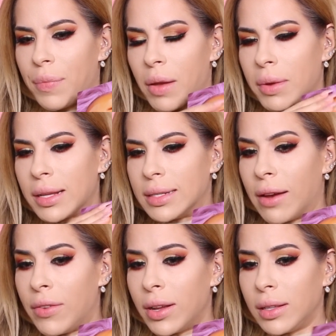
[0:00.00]
I mean, it's
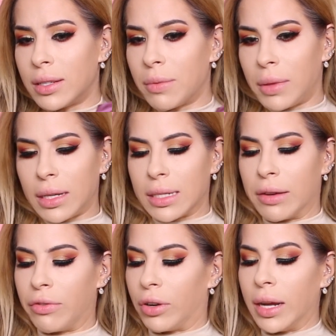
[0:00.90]
definitely something
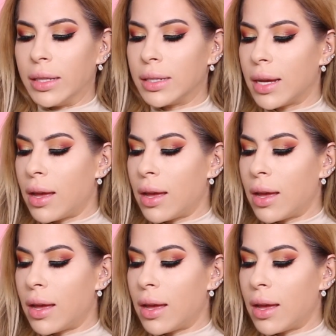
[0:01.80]
different,